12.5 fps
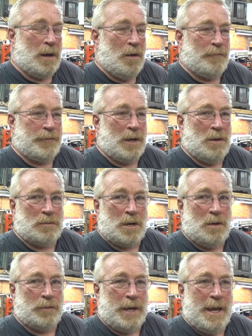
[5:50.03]
off and on
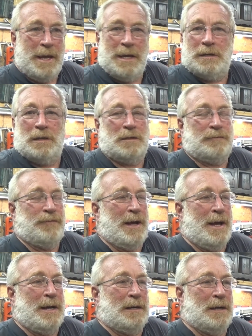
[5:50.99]
all day, it does fine.